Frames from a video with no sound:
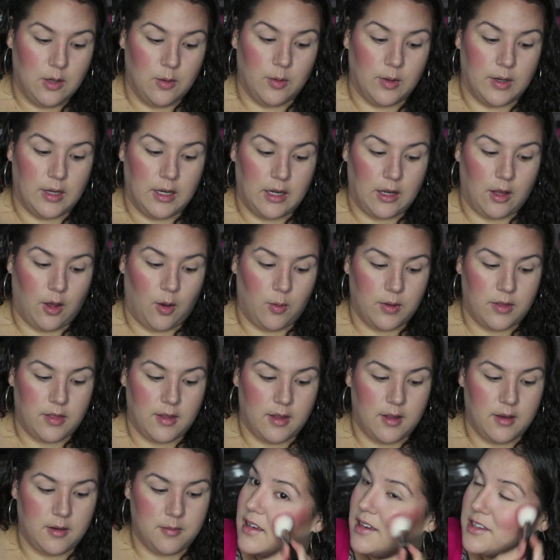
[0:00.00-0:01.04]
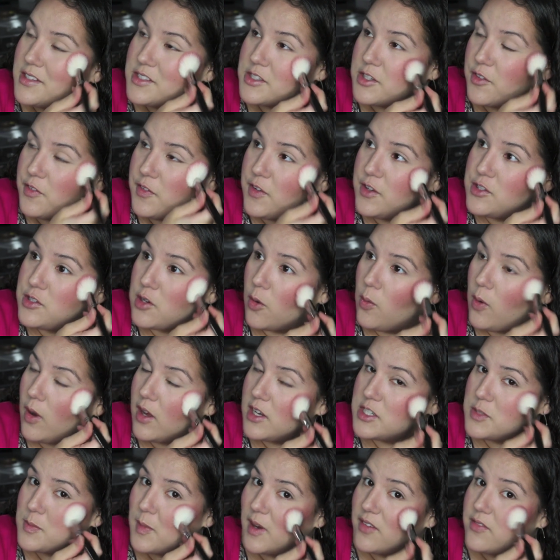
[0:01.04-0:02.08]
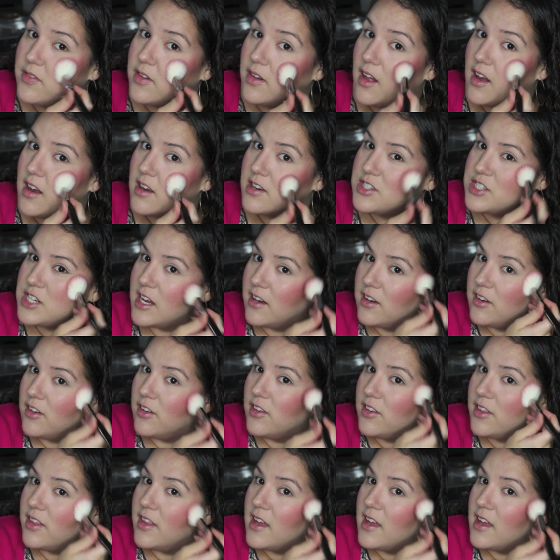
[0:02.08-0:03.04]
we're gonna go with it. So if you don't watch my vlog channel,